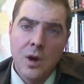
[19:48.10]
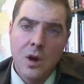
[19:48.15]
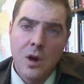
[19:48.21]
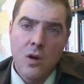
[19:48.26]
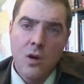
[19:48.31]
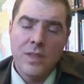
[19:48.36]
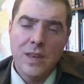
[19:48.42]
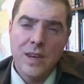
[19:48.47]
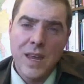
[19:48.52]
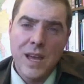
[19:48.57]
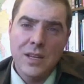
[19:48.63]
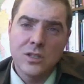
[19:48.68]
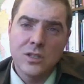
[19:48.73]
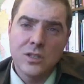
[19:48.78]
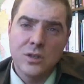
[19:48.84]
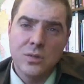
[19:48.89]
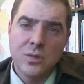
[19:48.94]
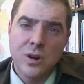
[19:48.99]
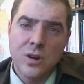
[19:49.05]
Over the
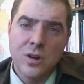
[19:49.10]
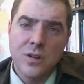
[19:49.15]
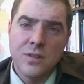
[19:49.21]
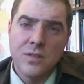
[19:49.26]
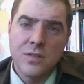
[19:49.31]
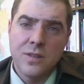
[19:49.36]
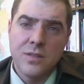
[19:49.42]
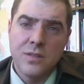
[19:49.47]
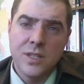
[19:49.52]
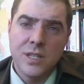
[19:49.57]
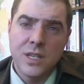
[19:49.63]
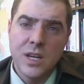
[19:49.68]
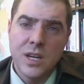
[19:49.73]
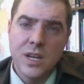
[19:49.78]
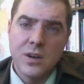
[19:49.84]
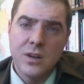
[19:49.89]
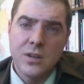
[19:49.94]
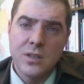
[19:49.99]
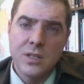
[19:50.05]
next 250
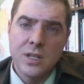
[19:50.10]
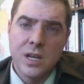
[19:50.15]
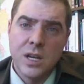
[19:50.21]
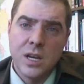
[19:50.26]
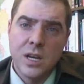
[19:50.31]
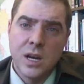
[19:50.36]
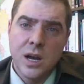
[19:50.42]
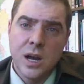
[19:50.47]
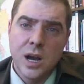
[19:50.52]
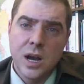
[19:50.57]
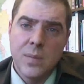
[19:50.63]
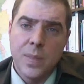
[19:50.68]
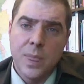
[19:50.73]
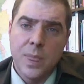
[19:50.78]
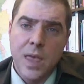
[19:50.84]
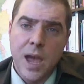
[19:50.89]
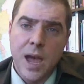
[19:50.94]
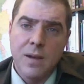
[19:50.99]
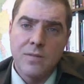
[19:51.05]
years
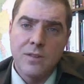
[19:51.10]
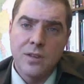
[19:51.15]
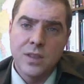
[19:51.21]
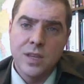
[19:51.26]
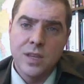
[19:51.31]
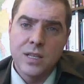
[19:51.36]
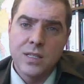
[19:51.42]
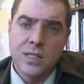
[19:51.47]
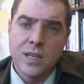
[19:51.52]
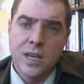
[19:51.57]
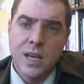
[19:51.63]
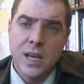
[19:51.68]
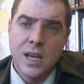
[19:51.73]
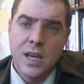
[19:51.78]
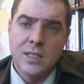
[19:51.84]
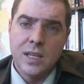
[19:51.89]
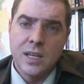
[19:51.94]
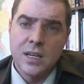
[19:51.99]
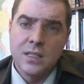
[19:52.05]
after this,
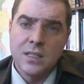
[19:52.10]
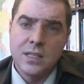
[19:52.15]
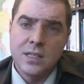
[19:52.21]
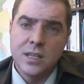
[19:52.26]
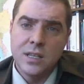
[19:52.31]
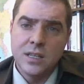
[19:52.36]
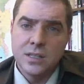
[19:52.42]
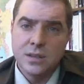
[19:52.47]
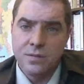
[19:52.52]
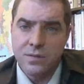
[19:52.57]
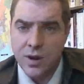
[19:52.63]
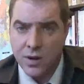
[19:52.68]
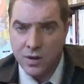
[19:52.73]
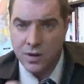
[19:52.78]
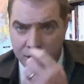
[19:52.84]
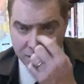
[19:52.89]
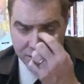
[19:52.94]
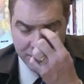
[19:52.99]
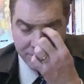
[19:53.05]
is that it's seen as a
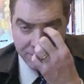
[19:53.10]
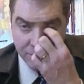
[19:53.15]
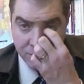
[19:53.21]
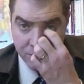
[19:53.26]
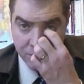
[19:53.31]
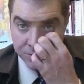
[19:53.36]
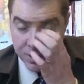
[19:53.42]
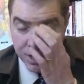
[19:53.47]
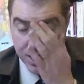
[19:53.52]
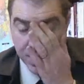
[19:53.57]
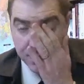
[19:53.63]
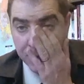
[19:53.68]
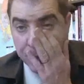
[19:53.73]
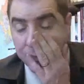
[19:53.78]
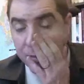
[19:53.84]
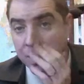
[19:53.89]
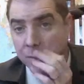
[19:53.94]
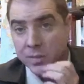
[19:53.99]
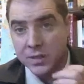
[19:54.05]
very difficult time
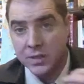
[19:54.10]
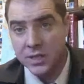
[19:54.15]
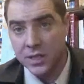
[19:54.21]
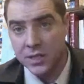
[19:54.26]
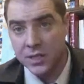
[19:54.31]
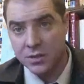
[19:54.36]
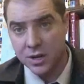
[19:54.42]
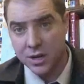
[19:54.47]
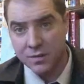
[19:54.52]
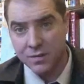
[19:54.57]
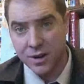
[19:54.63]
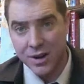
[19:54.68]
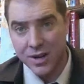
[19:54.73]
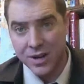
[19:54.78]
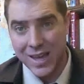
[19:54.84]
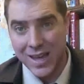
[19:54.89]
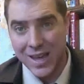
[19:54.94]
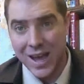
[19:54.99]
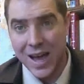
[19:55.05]
in Burmese history, a
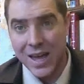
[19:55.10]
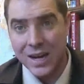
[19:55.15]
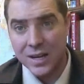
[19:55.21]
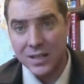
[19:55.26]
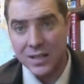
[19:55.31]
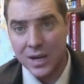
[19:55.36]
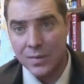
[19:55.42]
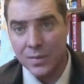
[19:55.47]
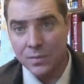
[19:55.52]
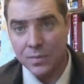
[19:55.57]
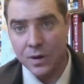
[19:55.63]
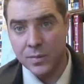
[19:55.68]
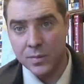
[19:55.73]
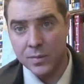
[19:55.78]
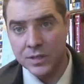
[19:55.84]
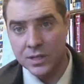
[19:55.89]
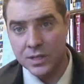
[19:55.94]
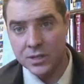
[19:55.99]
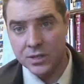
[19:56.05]
very chaotic time in
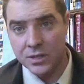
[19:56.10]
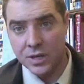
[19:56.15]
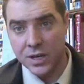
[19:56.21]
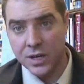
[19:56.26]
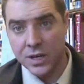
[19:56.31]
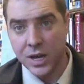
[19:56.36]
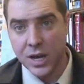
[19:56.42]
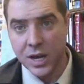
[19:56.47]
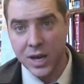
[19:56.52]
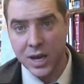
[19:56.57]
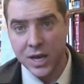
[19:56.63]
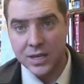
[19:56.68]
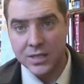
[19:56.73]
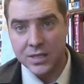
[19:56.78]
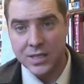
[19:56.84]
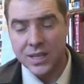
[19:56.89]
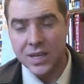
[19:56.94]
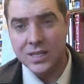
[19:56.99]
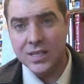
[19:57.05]
Burmese history. And
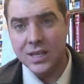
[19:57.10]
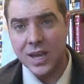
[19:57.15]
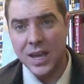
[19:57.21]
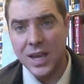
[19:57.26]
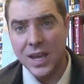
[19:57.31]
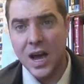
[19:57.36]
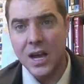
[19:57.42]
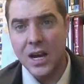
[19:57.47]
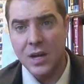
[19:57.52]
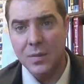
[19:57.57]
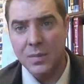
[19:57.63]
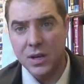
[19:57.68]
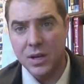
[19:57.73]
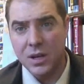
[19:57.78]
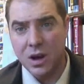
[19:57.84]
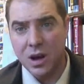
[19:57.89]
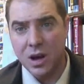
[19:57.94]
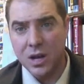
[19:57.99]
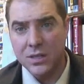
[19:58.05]
it's seen as chaotic
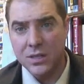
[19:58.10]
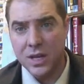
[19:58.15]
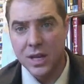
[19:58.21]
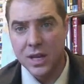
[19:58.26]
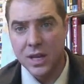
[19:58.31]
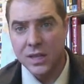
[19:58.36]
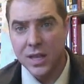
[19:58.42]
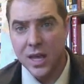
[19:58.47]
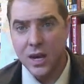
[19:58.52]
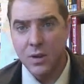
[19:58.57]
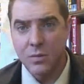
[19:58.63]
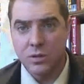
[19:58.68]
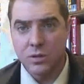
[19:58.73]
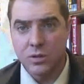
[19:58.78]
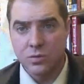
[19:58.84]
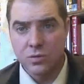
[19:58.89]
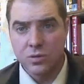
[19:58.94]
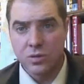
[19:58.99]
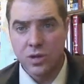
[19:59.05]
because that it
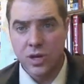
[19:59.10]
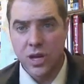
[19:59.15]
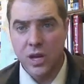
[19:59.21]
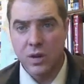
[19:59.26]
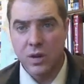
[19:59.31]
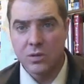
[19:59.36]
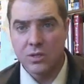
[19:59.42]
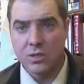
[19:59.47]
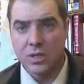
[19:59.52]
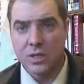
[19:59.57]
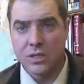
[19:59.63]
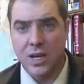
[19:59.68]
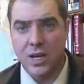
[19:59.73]
was it was a